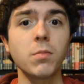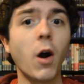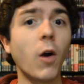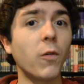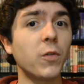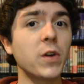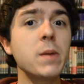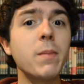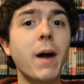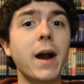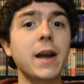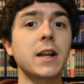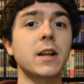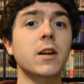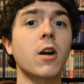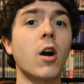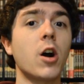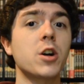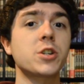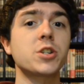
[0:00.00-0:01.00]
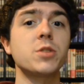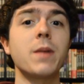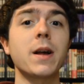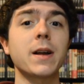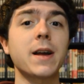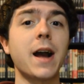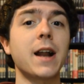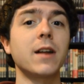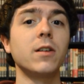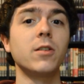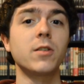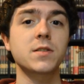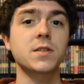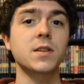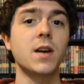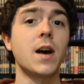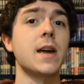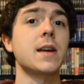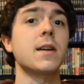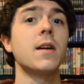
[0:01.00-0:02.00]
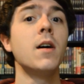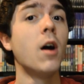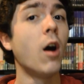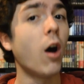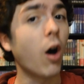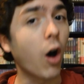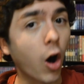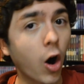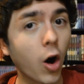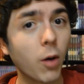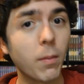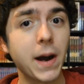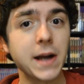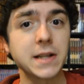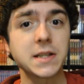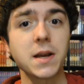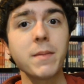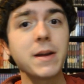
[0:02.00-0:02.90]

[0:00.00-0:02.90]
Hopefully you might get a costume that kind of looks like All Might.